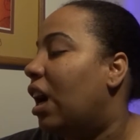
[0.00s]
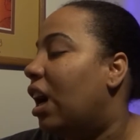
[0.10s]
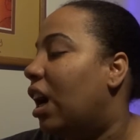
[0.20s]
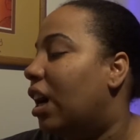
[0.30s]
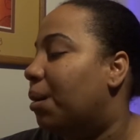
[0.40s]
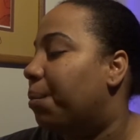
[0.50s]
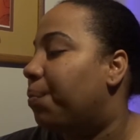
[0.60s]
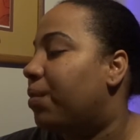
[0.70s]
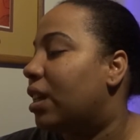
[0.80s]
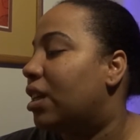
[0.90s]

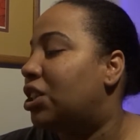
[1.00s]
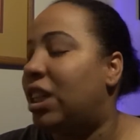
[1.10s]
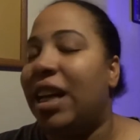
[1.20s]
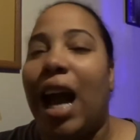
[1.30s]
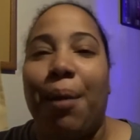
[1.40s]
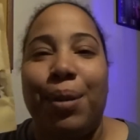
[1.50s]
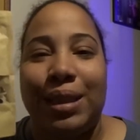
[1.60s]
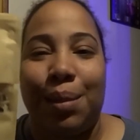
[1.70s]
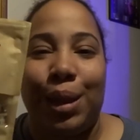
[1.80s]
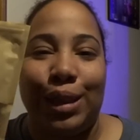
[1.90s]
I put
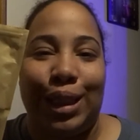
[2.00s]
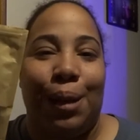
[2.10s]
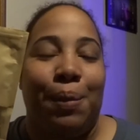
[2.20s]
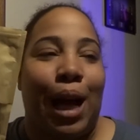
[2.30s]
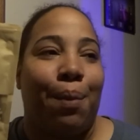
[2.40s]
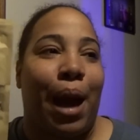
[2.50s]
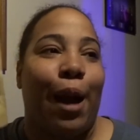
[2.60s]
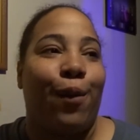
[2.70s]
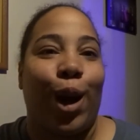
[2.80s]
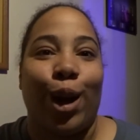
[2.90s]
some in a Ziploc bag
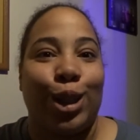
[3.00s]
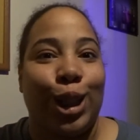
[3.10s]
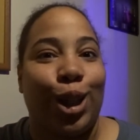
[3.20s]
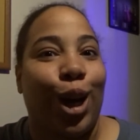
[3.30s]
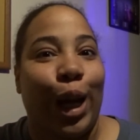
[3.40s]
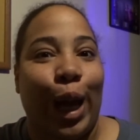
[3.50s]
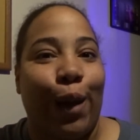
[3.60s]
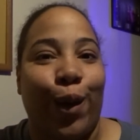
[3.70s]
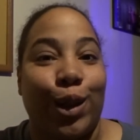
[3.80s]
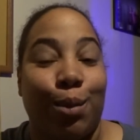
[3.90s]
for her. She thought I
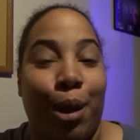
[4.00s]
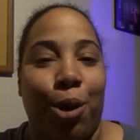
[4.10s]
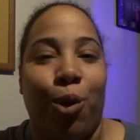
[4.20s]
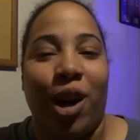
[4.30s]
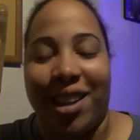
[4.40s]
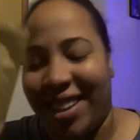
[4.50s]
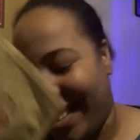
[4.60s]
gave her some marijuana.